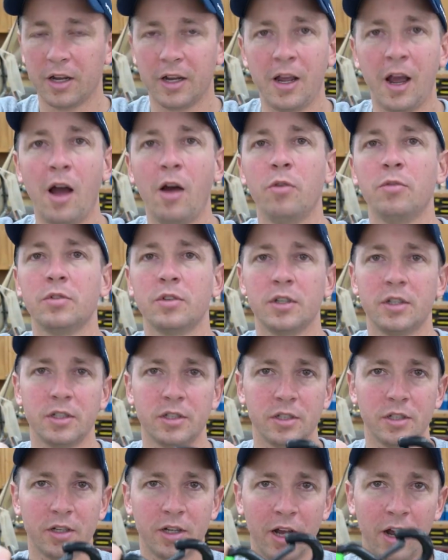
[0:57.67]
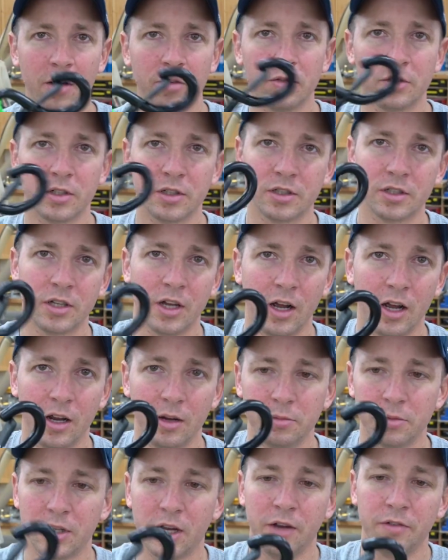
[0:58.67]
Countless
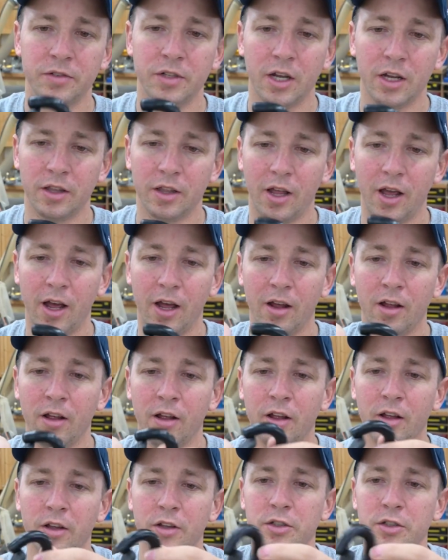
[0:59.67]
times I've done that.